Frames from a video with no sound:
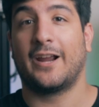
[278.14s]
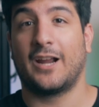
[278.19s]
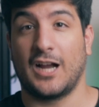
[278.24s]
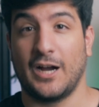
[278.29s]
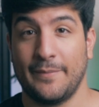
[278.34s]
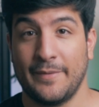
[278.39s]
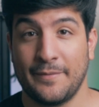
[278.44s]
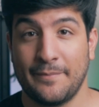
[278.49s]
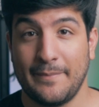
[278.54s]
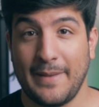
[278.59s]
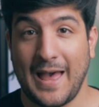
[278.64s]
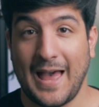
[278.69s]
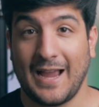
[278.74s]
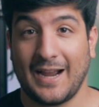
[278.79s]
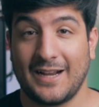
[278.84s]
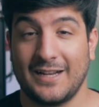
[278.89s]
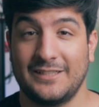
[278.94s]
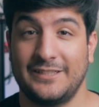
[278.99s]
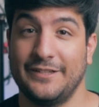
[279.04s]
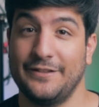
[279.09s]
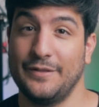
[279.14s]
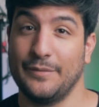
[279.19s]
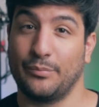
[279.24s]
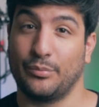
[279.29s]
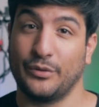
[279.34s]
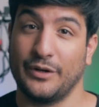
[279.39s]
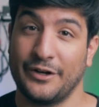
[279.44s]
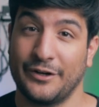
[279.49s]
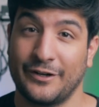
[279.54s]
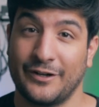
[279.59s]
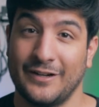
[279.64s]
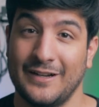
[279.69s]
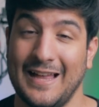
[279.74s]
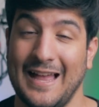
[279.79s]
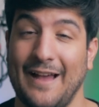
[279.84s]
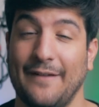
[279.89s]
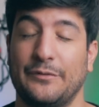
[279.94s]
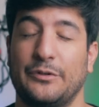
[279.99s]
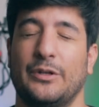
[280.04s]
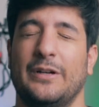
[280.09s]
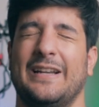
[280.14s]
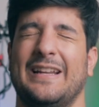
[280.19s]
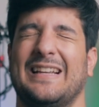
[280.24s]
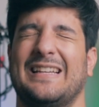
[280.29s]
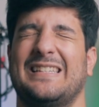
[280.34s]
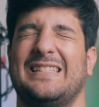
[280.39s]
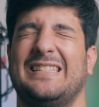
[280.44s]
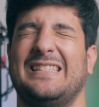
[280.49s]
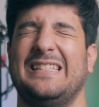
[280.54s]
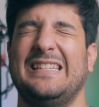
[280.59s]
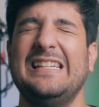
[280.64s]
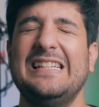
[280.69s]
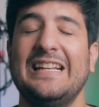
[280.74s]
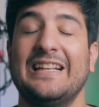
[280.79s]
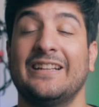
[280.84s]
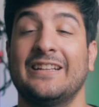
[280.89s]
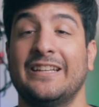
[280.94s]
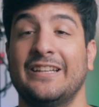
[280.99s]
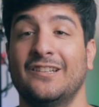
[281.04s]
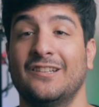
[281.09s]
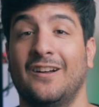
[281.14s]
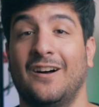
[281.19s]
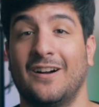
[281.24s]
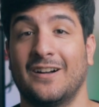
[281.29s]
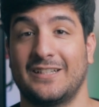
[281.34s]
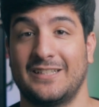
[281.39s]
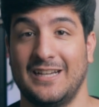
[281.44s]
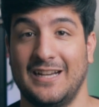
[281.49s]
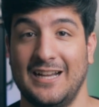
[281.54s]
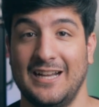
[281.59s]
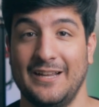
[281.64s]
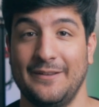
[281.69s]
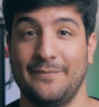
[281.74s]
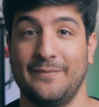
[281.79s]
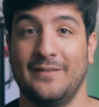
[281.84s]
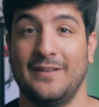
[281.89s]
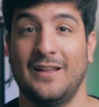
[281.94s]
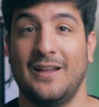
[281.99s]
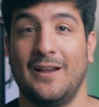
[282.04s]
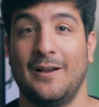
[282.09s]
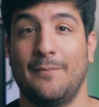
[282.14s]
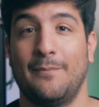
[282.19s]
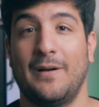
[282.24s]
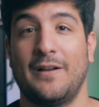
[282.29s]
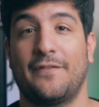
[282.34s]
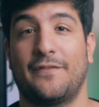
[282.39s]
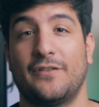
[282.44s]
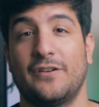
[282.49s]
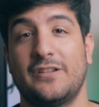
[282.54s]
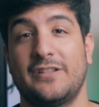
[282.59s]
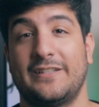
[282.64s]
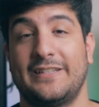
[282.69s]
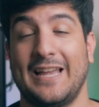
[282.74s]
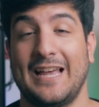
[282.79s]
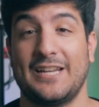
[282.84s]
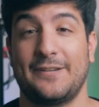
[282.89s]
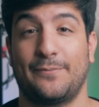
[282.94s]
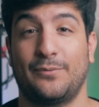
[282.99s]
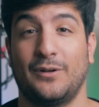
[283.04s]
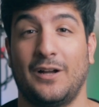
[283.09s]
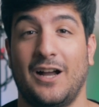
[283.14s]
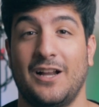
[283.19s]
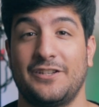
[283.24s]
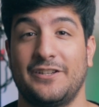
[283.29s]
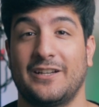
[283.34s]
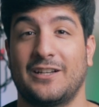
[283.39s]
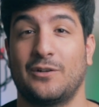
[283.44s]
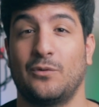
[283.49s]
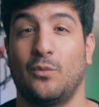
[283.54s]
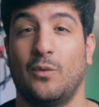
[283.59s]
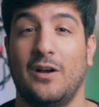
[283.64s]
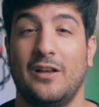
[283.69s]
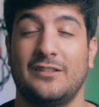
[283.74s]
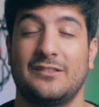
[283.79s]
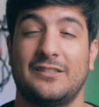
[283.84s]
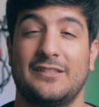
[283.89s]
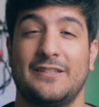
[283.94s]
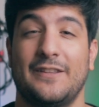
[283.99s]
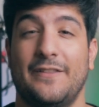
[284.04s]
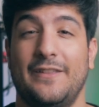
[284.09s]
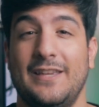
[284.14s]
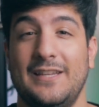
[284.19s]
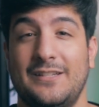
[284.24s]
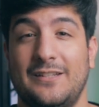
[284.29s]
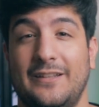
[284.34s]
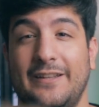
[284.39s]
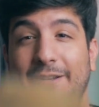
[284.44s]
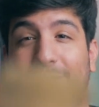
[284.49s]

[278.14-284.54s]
Coming back to the printer after an exceedingly long time, my first test project was this